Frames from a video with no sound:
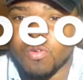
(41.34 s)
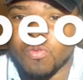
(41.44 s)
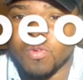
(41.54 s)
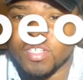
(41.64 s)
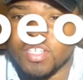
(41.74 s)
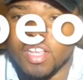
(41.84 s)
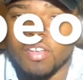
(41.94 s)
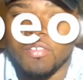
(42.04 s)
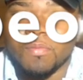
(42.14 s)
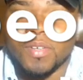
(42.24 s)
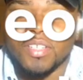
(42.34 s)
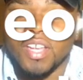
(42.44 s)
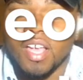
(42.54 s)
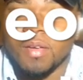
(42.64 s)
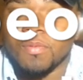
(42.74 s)
When should I quit my
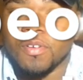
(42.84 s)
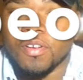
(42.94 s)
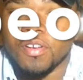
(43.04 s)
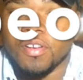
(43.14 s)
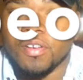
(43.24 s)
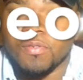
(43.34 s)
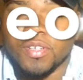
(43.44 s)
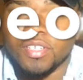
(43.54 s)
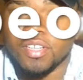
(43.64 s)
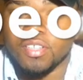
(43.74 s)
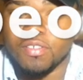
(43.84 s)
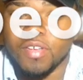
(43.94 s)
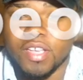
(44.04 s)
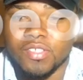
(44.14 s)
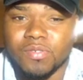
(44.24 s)
job, or when should I do
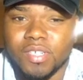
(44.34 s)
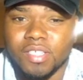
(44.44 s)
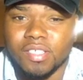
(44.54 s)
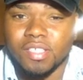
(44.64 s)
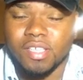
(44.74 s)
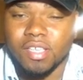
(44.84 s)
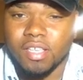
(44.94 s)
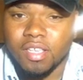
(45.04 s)
X, Y, and Z?